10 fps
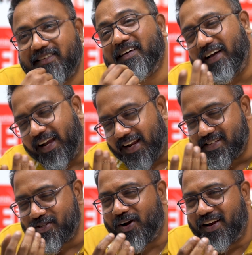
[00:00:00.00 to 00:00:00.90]
Yeah, eclair
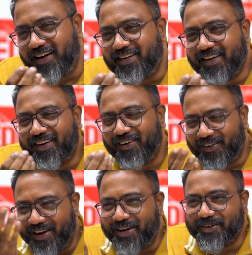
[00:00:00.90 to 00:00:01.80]
chocolate, or
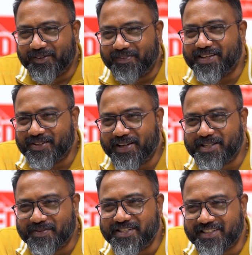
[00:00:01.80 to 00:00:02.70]
going to Mysore
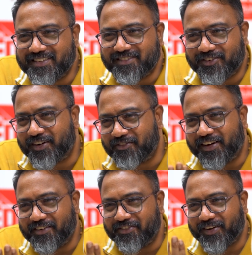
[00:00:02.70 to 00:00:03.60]
exhibition for a
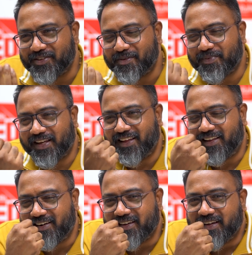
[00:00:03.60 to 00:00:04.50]
fun fair or something like
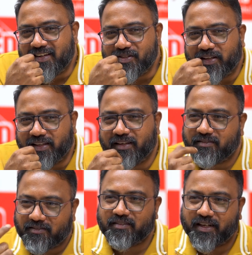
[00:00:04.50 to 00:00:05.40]
that. So I
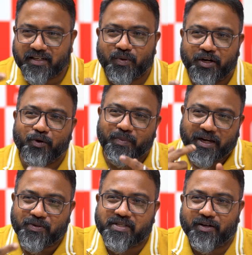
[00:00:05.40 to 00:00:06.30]
think that is what you
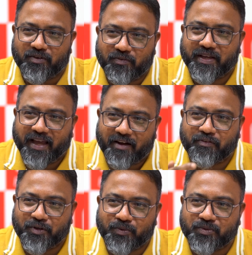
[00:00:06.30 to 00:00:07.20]
mean to say, we
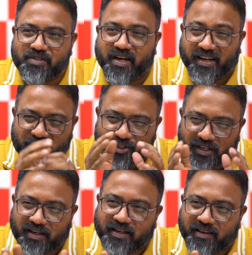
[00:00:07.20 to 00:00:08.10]
have to
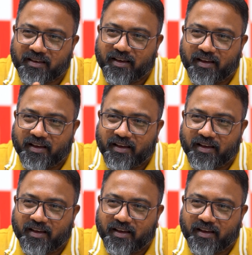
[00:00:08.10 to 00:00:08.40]
strategically